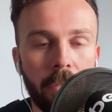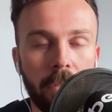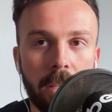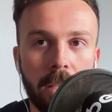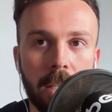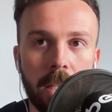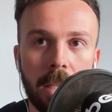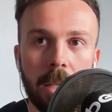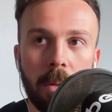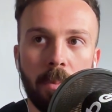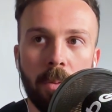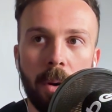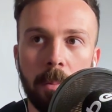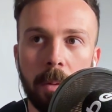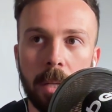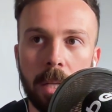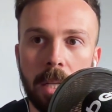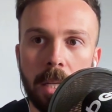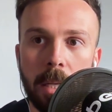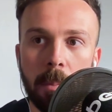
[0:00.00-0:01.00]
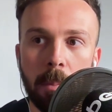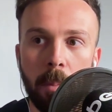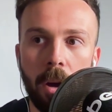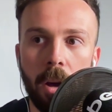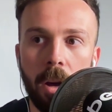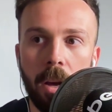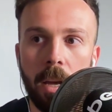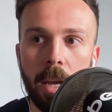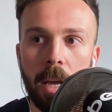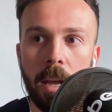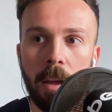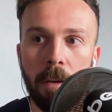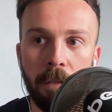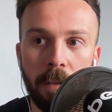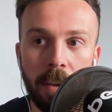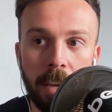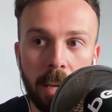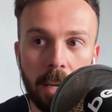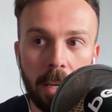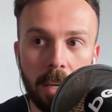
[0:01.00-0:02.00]
obviously, in the Premier League. But if
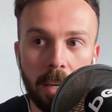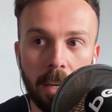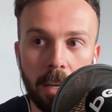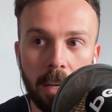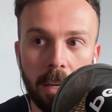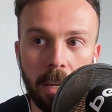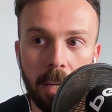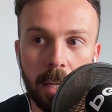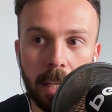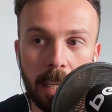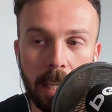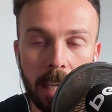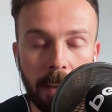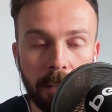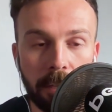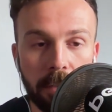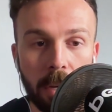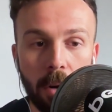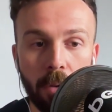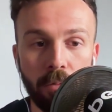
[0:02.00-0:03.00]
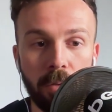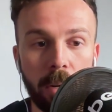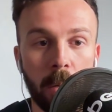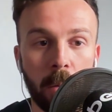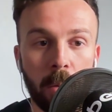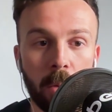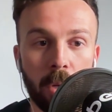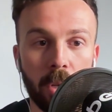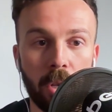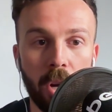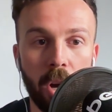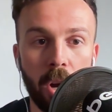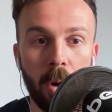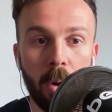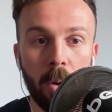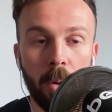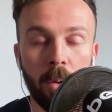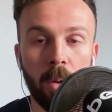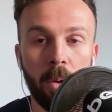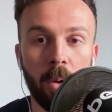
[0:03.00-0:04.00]
he gives it a real good
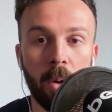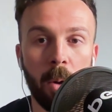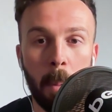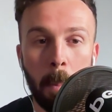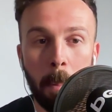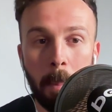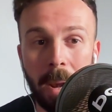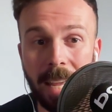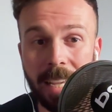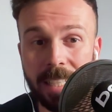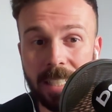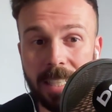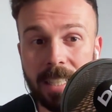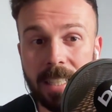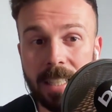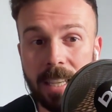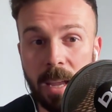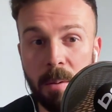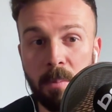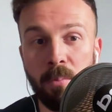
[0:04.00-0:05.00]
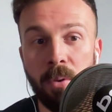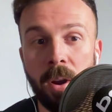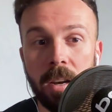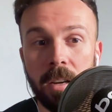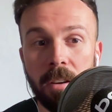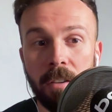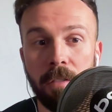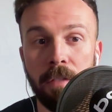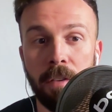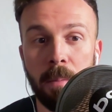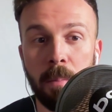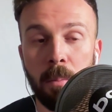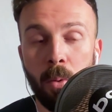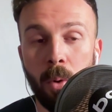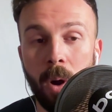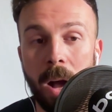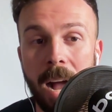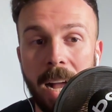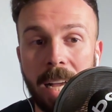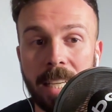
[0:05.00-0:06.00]
go, plays the same brand of
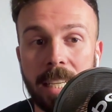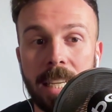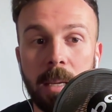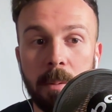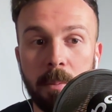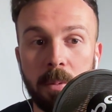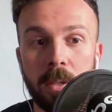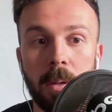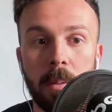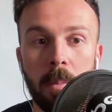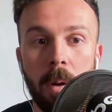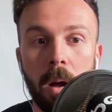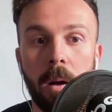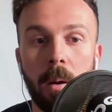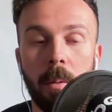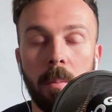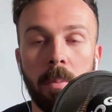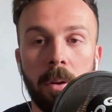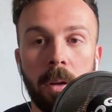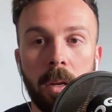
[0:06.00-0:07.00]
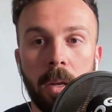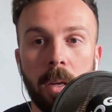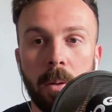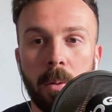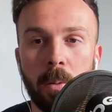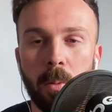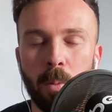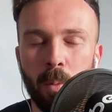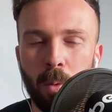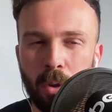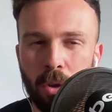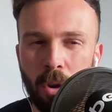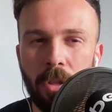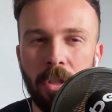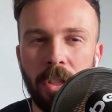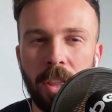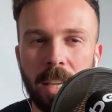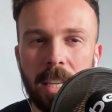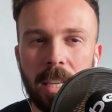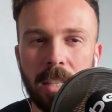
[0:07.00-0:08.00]
football and keeps them up, which I
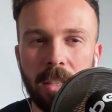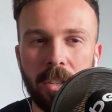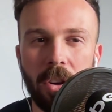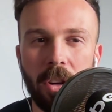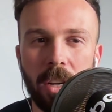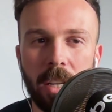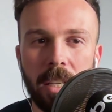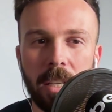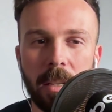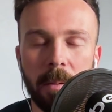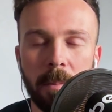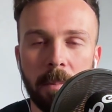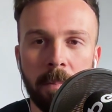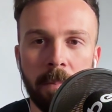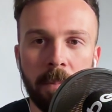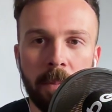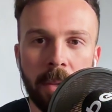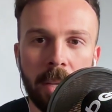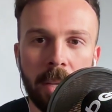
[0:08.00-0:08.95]
think he's got in him,